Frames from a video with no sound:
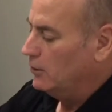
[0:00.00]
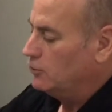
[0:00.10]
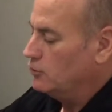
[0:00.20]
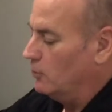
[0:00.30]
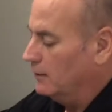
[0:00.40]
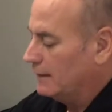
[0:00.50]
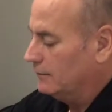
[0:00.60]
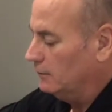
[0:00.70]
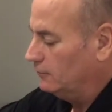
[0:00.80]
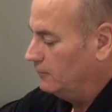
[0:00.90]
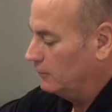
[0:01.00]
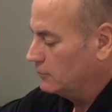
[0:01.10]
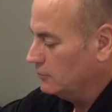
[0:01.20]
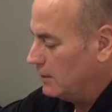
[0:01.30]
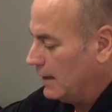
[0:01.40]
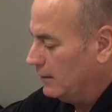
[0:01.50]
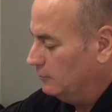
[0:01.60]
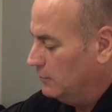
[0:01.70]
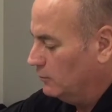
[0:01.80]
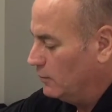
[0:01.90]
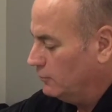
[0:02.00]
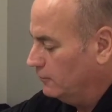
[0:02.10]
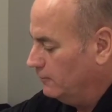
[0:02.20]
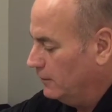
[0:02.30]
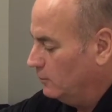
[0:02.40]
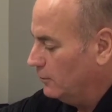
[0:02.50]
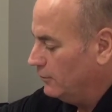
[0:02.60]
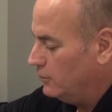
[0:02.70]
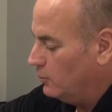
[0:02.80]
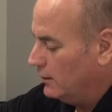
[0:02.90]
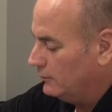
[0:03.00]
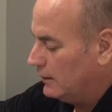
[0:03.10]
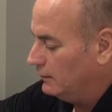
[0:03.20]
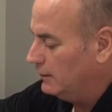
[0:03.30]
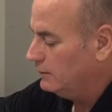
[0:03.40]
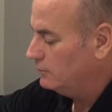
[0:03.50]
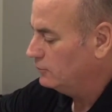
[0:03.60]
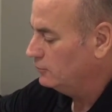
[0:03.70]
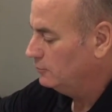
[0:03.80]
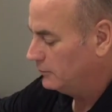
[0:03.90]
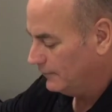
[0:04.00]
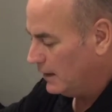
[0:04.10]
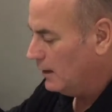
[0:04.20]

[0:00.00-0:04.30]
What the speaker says: showing that this fixture has been retrofitted with USLED tubes